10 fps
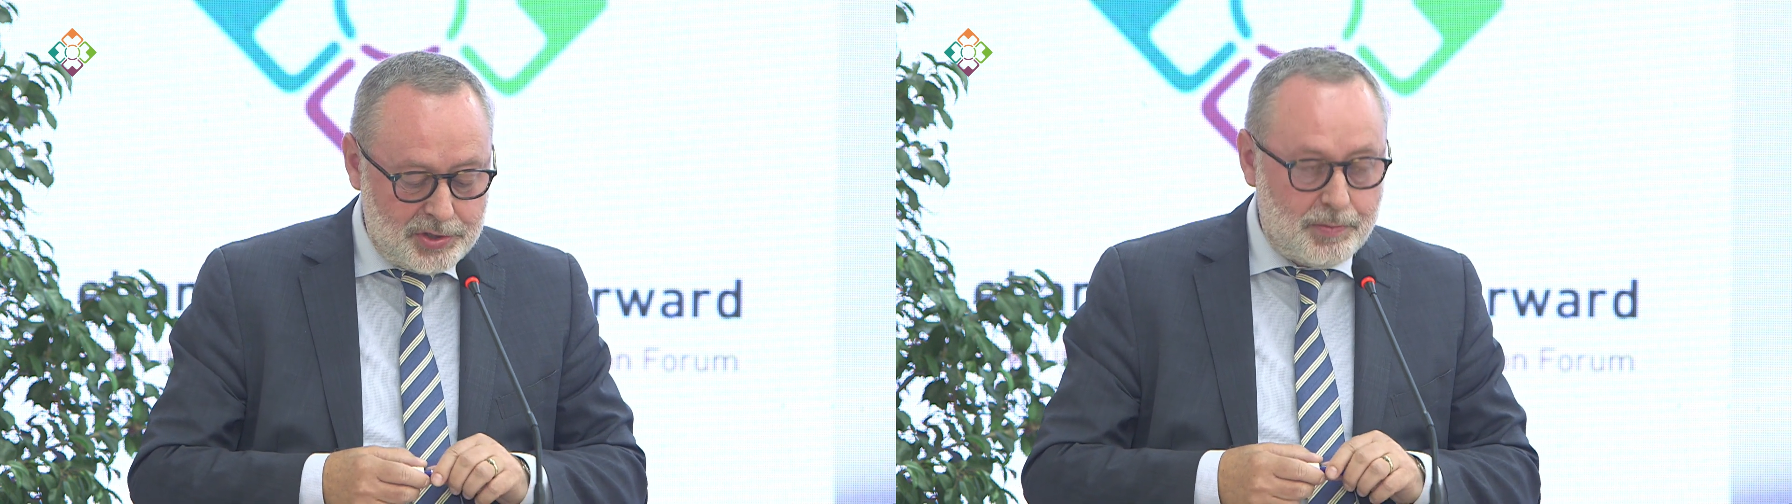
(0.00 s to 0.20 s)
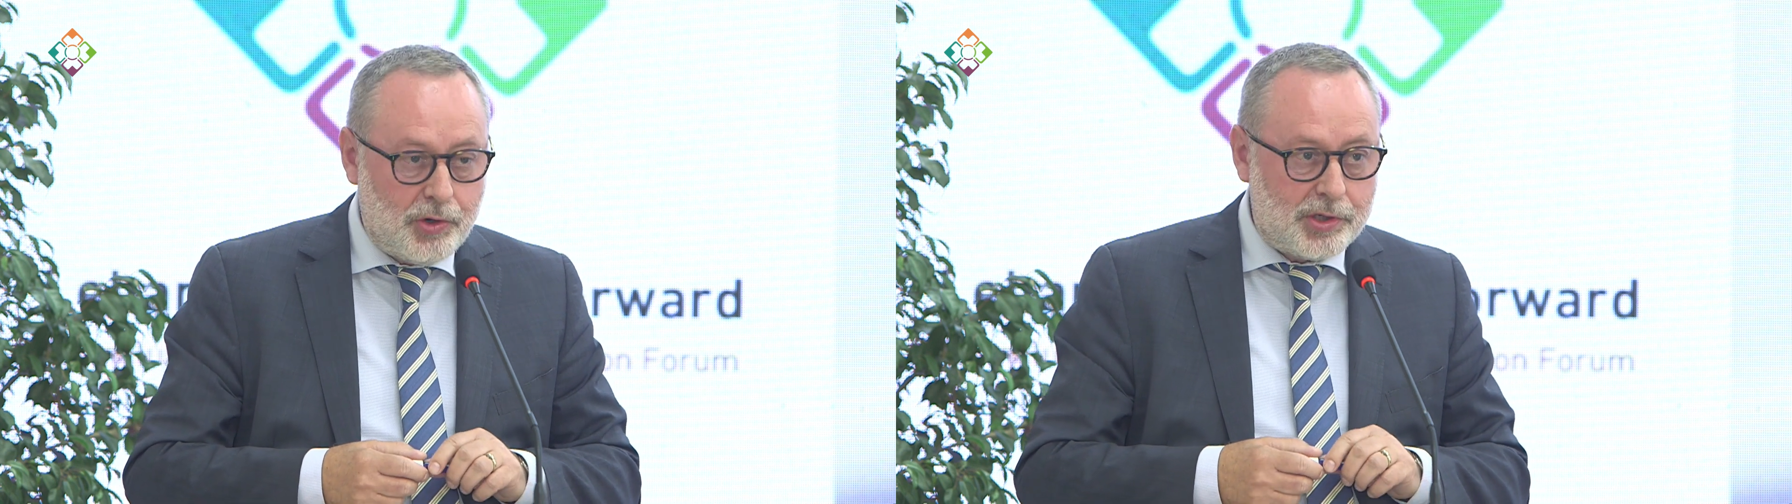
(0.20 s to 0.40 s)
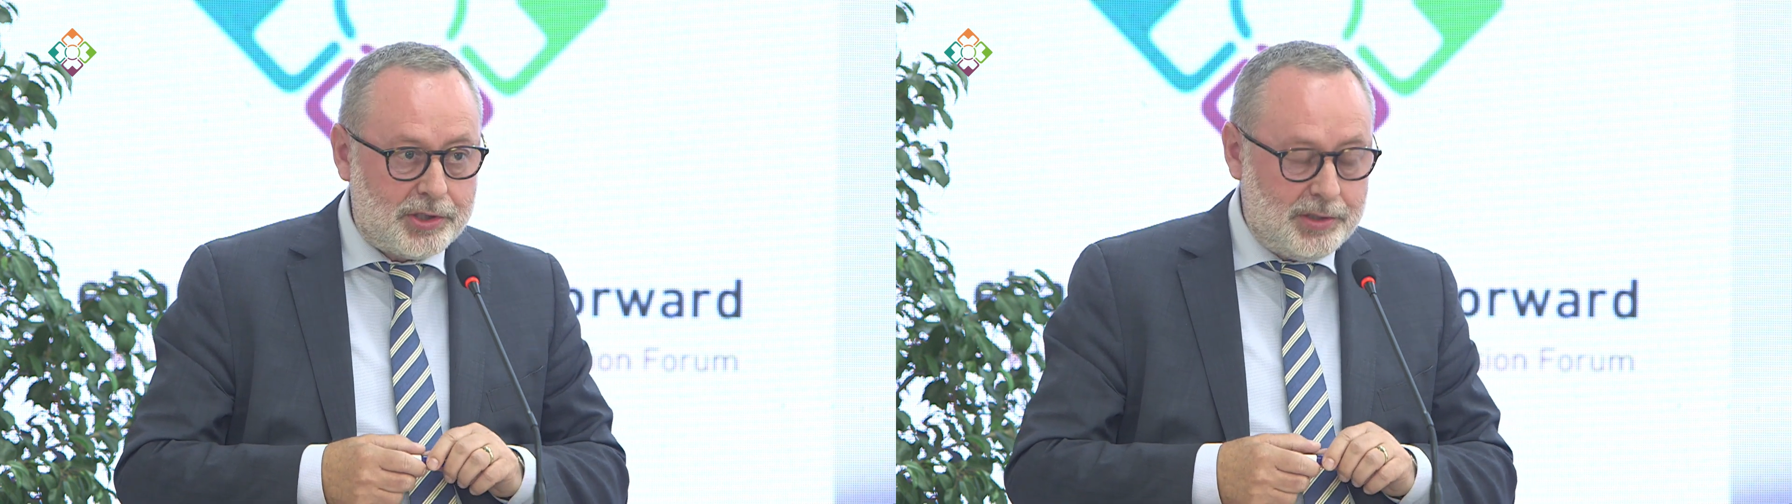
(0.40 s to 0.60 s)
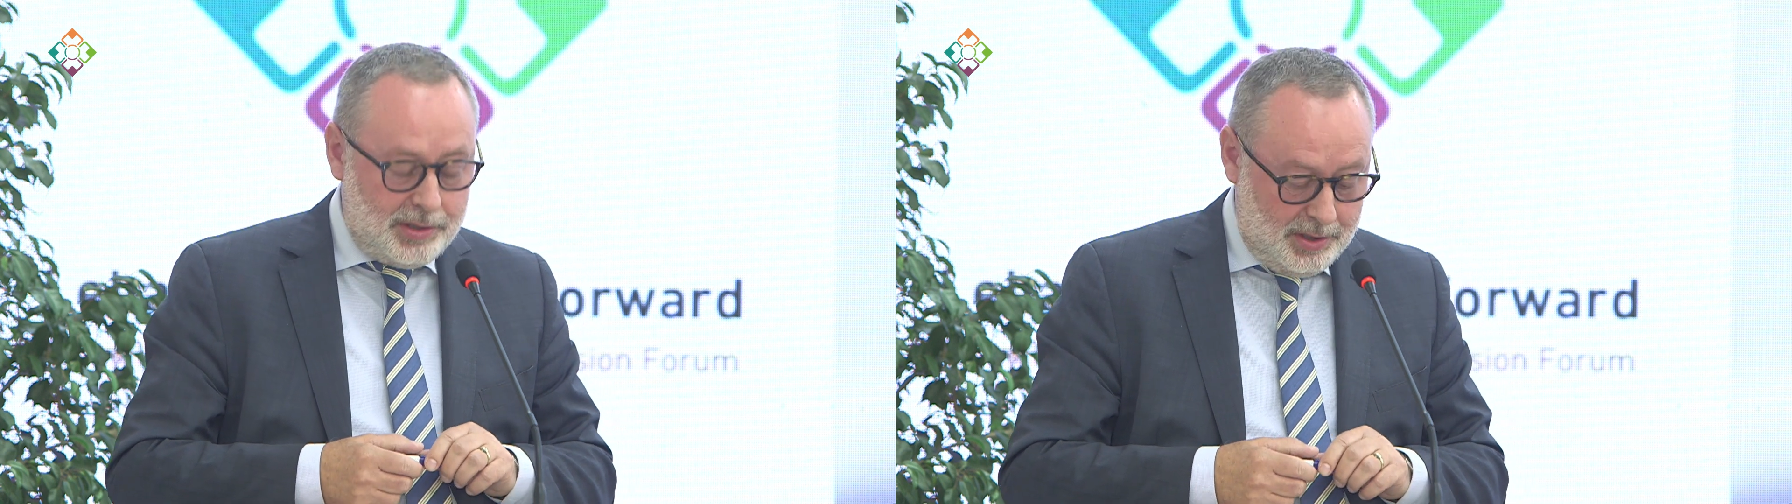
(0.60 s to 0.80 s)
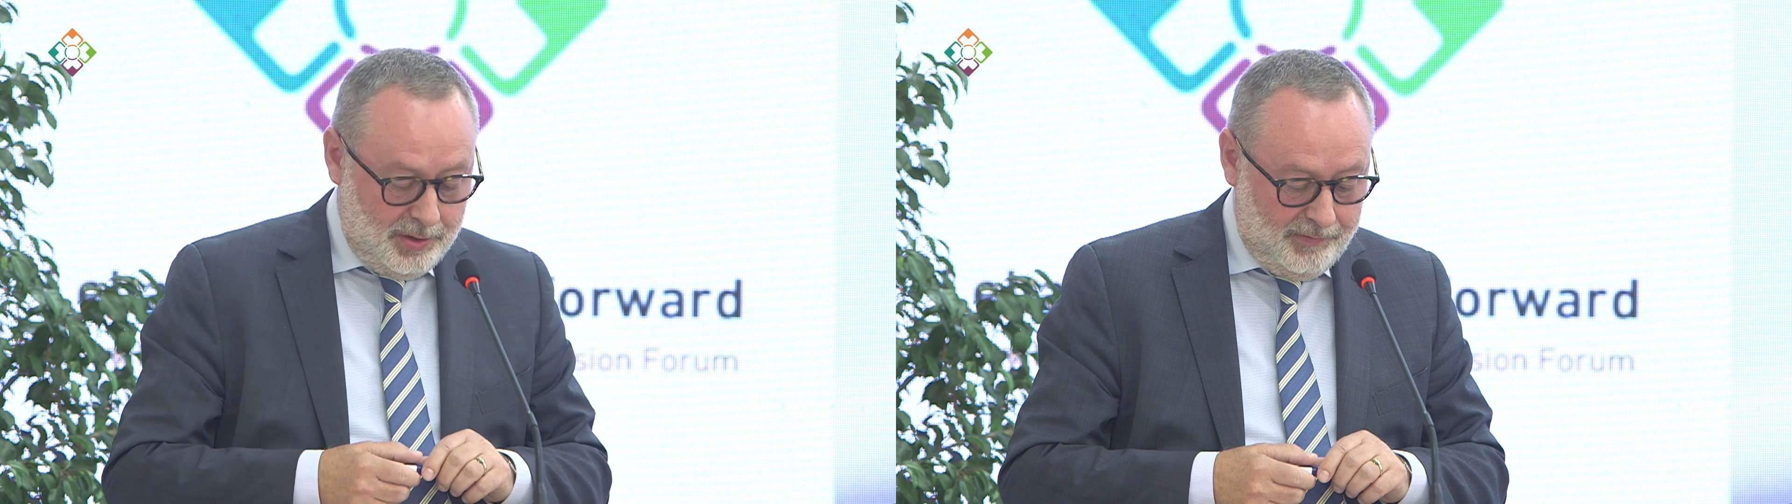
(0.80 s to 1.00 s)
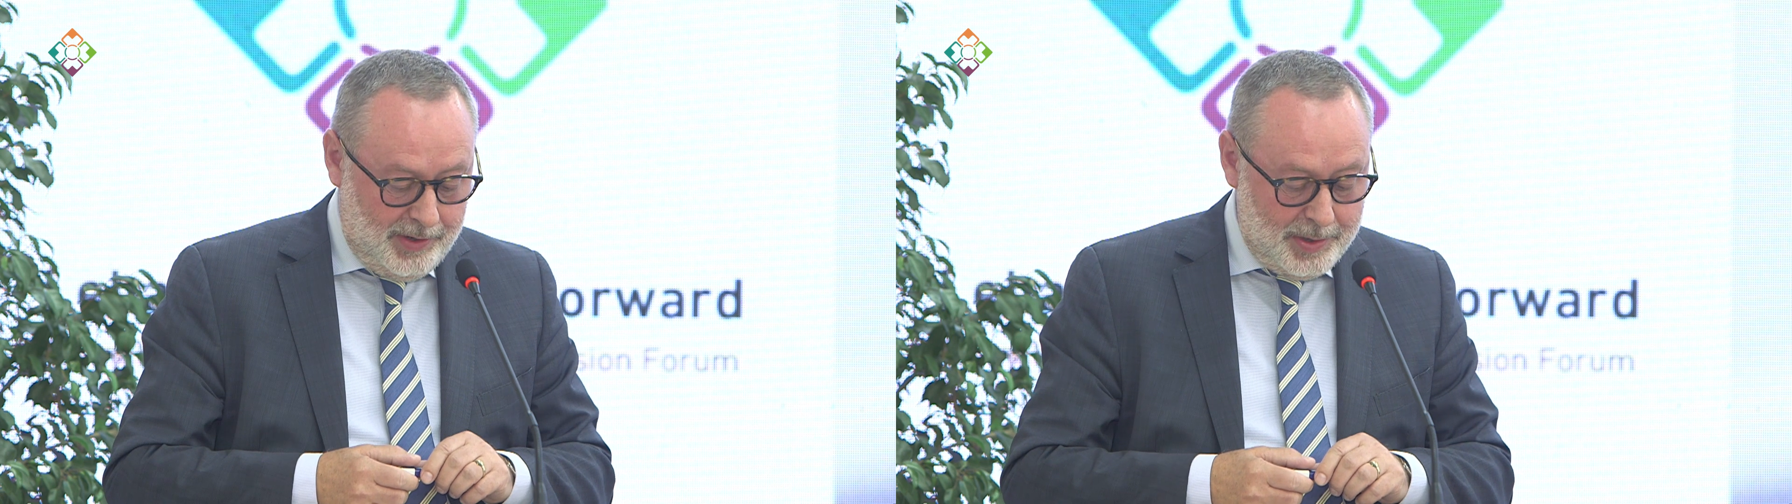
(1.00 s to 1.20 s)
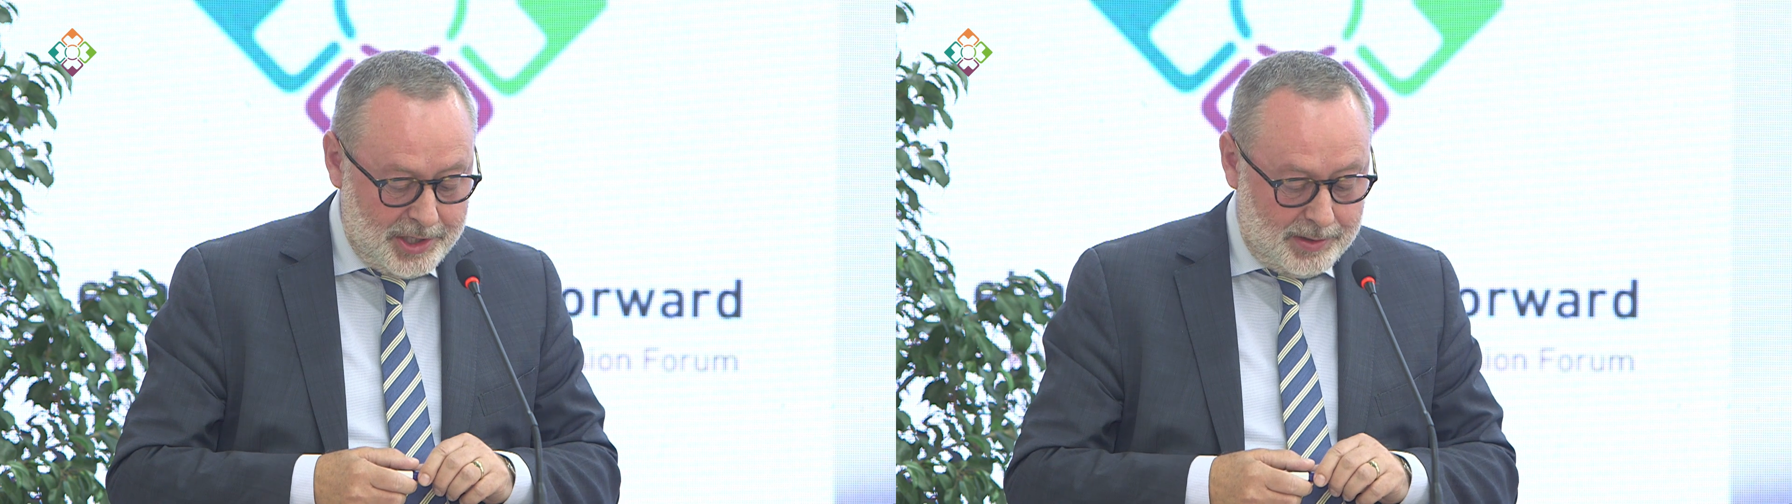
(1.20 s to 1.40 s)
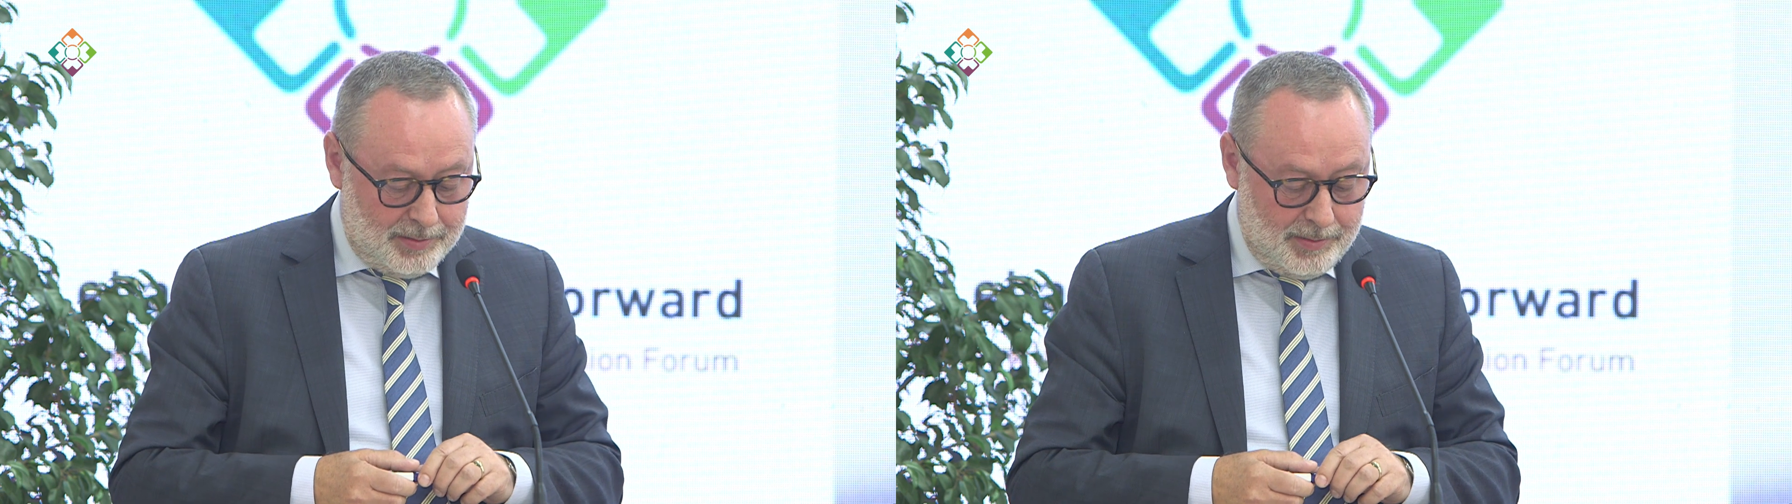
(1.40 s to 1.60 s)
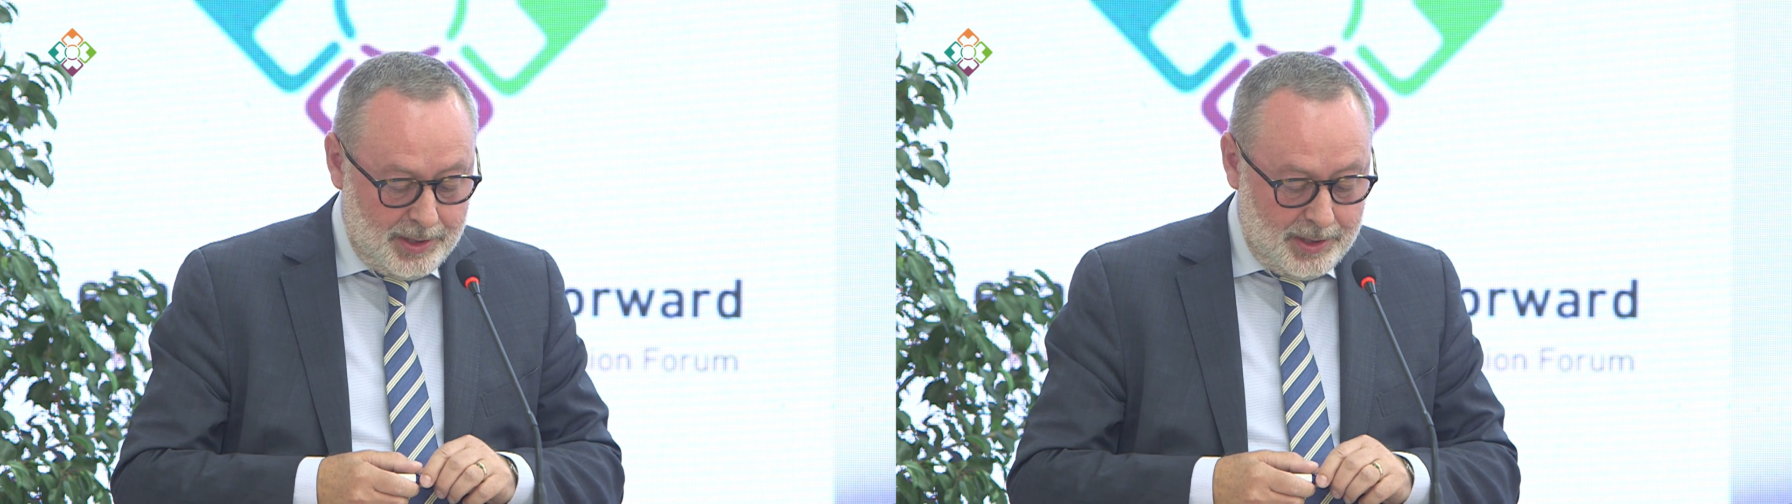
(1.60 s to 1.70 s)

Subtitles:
supporter of Lebanon.